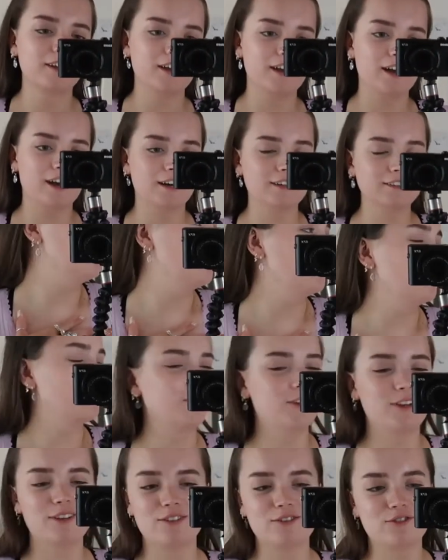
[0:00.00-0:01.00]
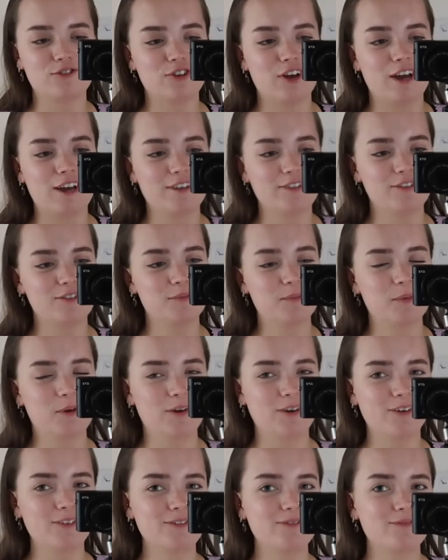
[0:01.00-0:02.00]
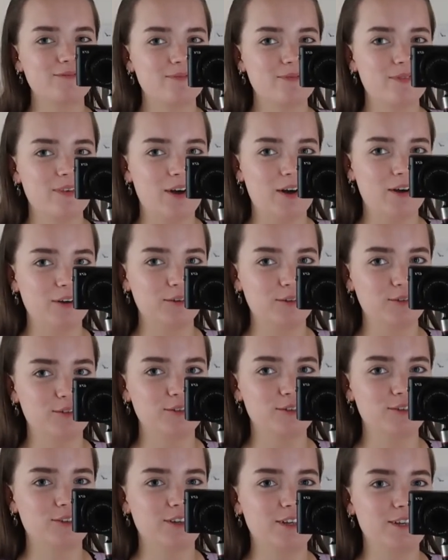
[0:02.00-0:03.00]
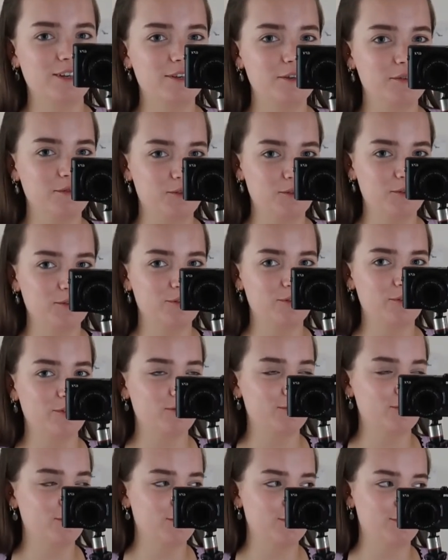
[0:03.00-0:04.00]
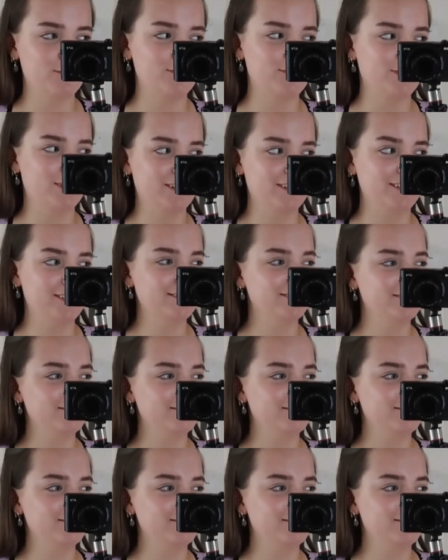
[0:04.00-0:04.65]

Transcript: And Morgan isn't dressed, but I'll do an interview of her first night.